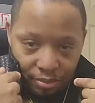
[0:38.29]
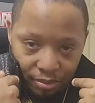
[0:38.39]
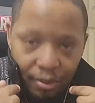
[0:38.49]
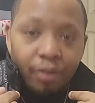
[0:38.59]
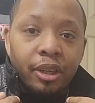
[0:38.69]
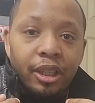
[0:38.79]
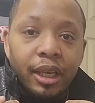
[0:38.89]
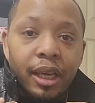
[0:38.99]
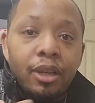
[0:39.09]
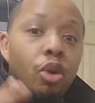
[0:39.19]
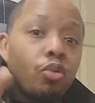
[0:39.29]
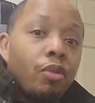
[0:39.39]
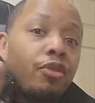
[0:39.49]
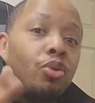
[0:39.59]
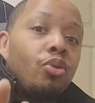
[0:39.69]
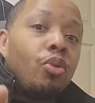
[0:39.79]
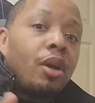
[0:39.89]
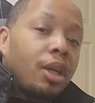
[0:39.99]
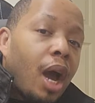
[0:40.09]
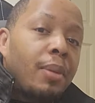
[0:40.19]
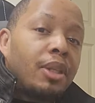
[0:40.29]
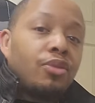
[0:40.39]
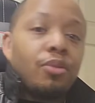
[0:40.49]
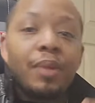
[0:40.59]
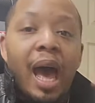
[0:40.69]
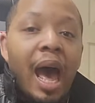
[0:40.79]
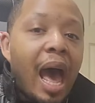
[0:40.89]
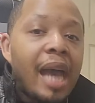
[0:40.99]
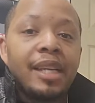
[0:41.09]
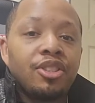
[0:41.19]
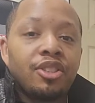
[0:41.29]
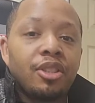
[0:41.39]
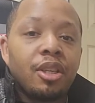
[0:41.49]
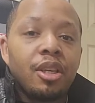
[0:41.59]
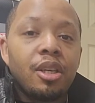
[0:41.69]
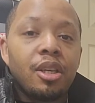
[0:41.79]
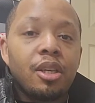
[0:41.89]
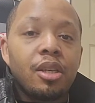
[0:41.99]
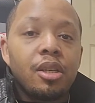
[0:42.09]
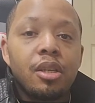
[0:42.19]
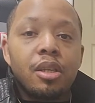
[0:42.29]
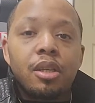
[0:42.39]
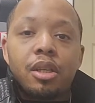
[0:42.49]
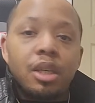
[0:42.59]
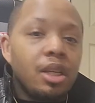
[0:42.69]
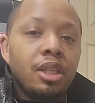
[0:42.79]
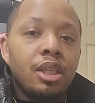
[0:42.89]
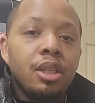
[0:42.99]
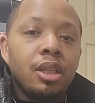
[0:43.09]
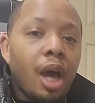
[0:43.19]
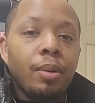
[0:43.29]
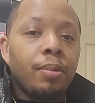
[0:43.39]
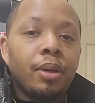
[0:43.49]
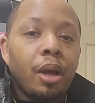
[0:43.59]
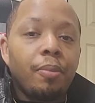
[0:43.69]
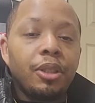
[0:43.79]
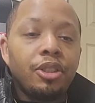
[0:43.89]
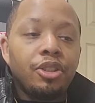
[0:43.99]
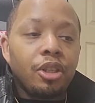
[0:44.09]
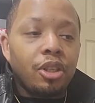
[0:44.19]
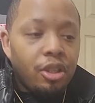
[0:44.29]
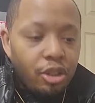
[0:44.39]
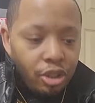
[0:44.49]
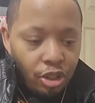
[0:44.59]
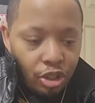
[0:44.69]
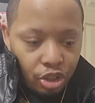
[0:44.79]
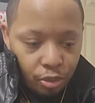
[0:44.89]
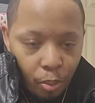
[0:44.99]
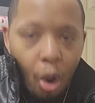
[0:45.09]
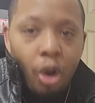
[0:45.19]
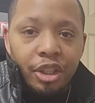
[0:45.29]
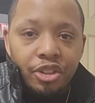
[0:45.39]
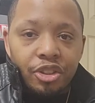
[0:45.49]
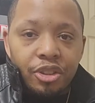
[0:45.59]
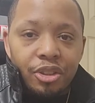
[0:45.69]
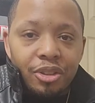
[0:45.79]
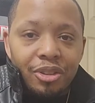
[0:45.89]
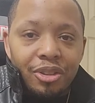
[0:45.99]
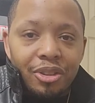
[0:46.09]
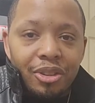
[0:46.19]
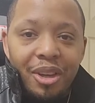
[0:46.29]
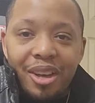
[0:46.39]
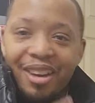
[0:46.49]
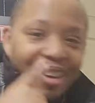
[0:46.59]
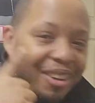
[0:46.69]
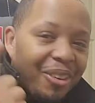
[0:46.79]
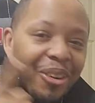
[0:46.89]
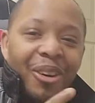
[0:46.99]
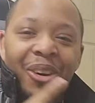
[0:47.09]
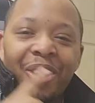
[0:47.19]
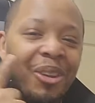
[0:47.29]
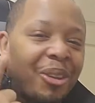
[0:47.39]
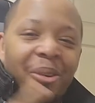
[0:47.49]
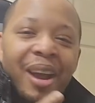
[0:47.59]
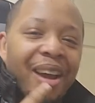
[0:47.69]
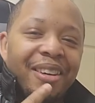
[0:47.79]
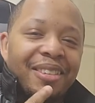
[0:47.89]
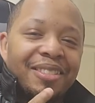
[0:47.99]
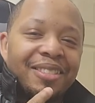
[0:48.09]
Mount Vernon Kid, review comics from the highest indie comic book companies to the smallest and all around.